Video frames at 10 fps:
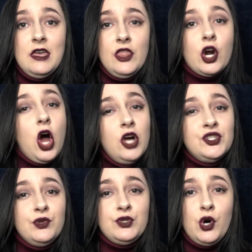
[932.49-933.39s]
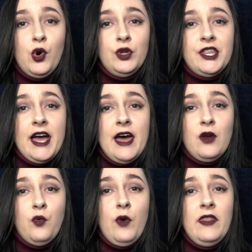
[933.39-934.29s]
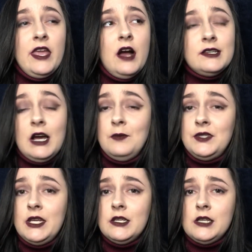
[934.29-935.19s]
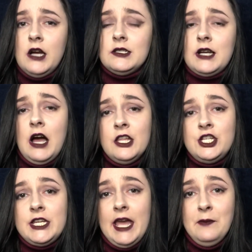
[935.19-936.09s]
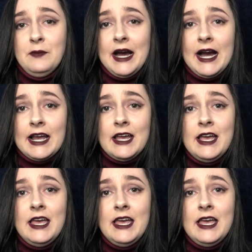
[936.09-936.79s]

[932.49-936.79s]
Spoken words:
They're also told that when the autopsy and toxicology came back,